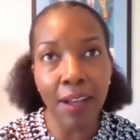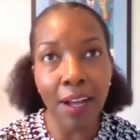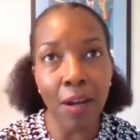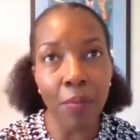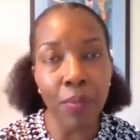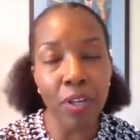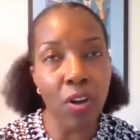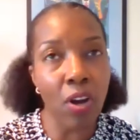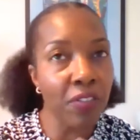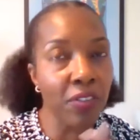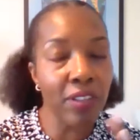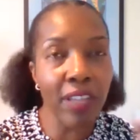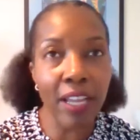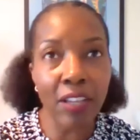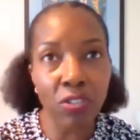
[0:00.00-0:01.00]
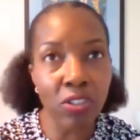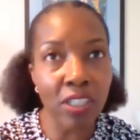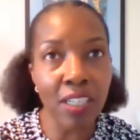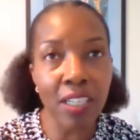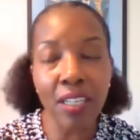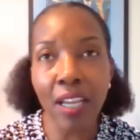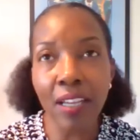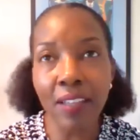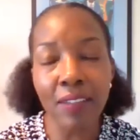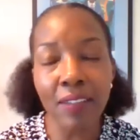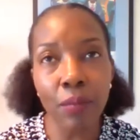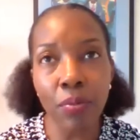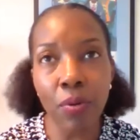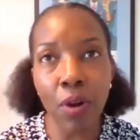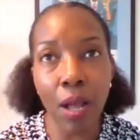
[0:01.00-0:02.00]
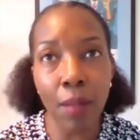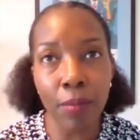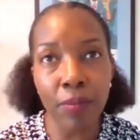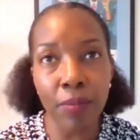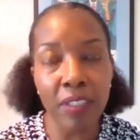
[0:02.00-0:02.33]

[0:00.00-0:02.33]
um, but also allows you to connect some problems